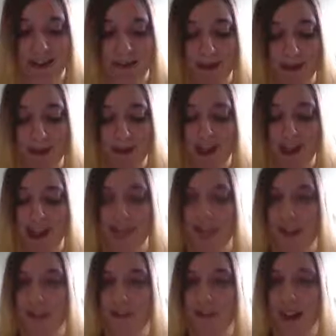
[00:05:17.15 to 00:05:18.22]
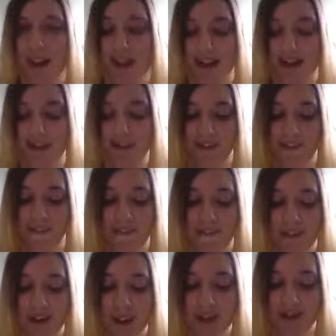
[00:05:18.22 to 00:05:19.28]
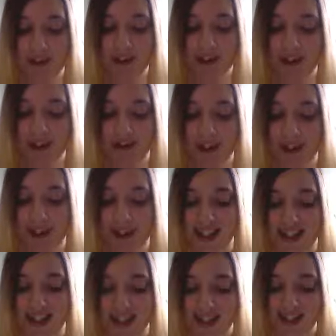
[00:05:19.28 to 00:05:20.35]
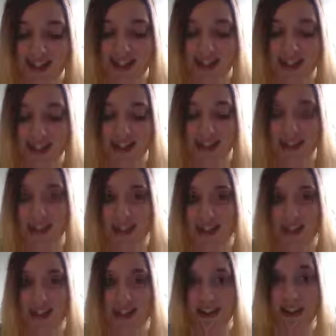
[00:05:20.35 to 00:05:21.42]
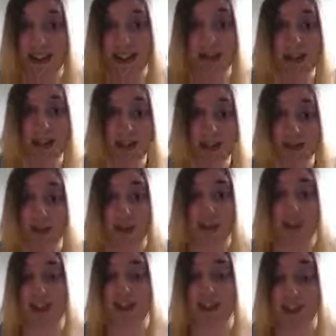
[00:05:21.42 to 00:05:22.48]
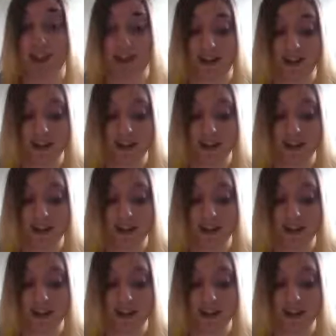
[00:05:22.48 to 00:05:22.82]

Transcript: Special attack was at 5. Special defense was at 6, as was its speed was also at 6.